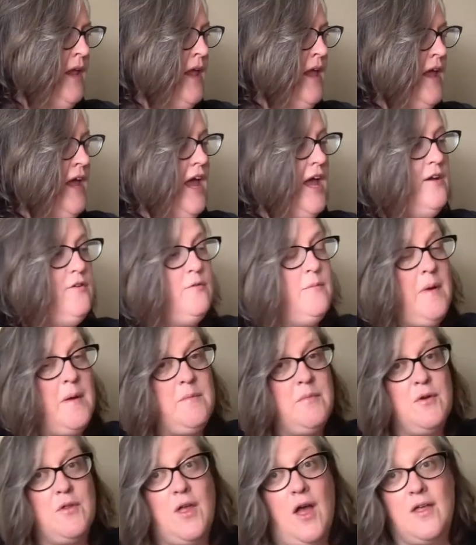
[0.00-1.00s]
And
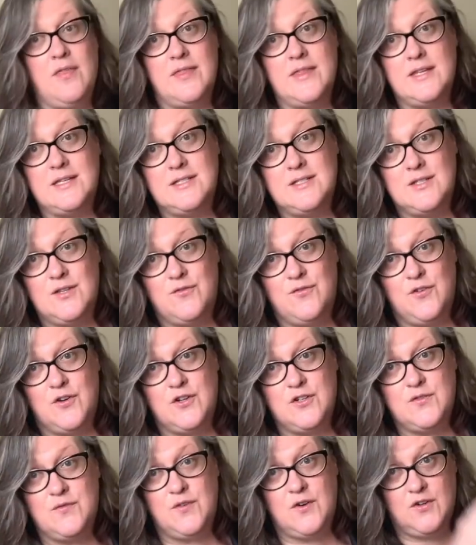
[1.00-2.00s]
remember, on this, the
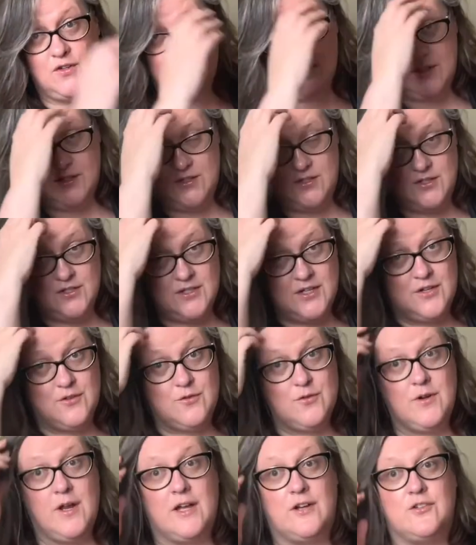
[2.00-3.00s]
first verse is just
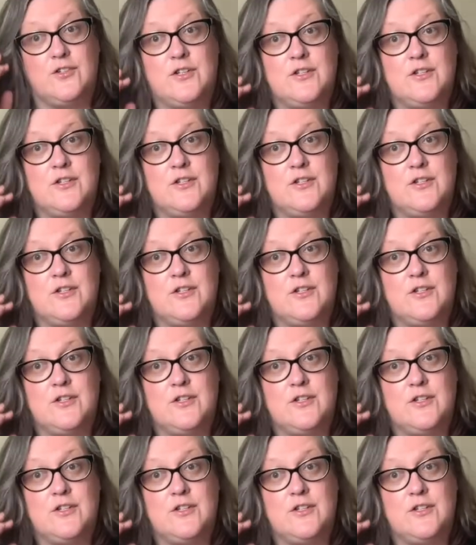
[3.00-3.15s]
introduction.